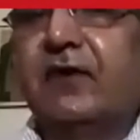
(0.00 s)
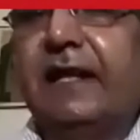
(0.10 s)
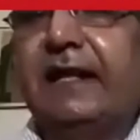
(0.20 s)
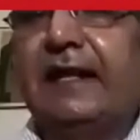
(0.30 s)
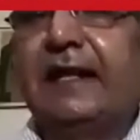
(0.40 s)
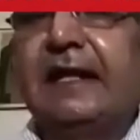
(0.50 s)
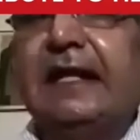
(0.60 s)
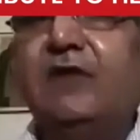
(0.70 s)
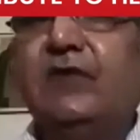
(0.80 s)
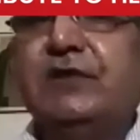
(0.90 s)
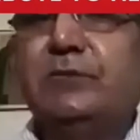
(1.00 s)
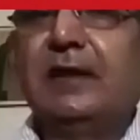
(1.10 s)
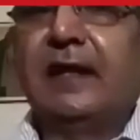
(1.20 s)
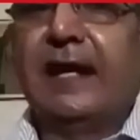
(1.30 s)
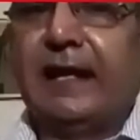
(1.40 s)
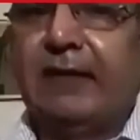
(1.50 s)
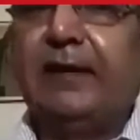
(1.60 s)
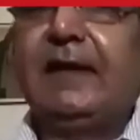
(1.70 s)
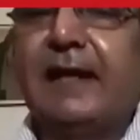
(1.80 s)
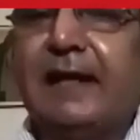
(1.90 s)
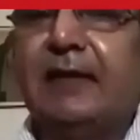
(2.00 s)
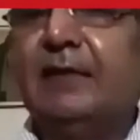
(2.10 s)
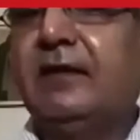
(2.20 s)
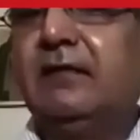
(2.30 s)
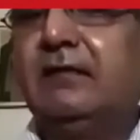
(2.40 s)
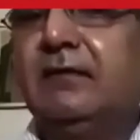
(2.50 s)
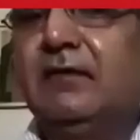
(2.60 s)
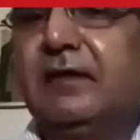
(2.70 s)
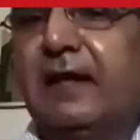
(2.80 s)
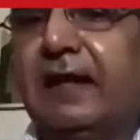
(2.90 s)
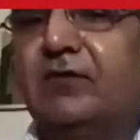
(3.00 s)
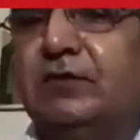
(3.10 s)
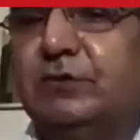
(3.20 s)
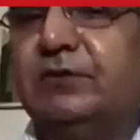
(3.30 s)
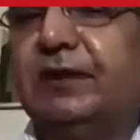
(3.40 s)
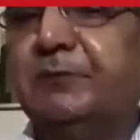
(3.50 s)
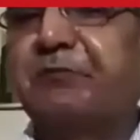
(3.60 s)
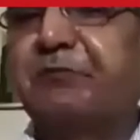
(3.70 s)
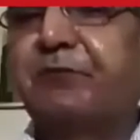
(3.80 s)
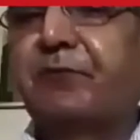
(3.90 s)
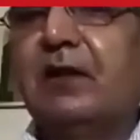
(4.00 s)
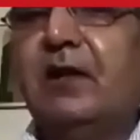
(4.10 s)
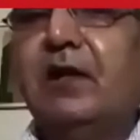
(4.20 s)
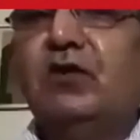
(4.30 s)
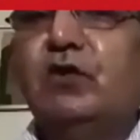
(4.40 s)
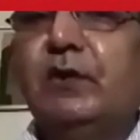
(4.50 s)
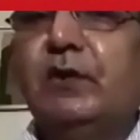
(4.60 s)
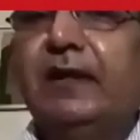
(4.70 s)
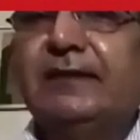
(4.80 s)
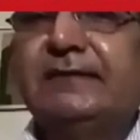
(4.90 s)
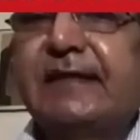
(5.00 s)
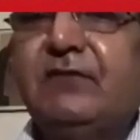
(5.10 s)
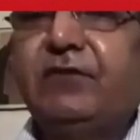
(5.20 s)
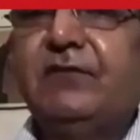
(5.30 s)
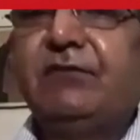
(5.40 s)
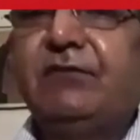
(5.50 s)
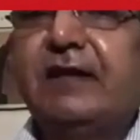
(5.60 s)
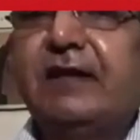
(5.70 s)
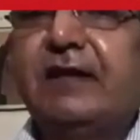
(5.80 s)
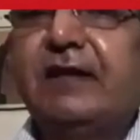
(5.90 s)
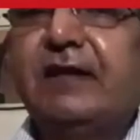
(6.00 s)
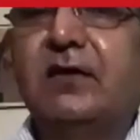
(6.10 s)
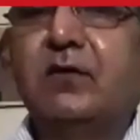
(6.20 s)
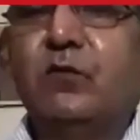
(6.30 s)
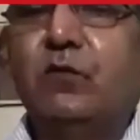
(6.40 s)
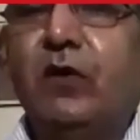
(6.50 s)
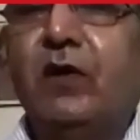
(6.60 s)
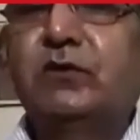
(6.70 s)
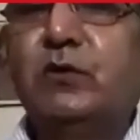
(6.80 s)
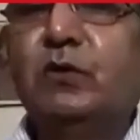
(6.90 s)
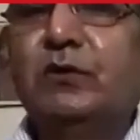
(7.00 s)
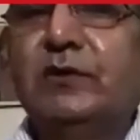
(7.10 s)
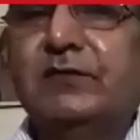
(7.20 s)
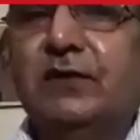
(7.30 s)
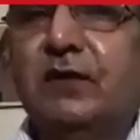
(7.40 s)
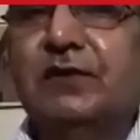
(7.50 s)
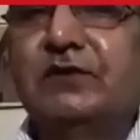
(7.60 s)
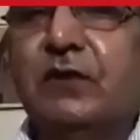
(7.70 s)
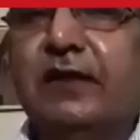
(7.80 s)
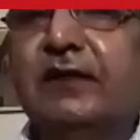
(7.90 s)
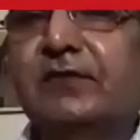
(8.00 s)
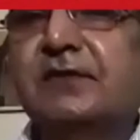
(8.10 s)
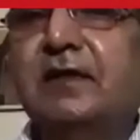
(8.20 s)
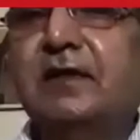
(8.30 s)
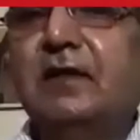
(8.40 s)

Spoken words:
fighting a invisible enemy on the line of duty. So in the next 10-15 minutes, I'll walk through this august audience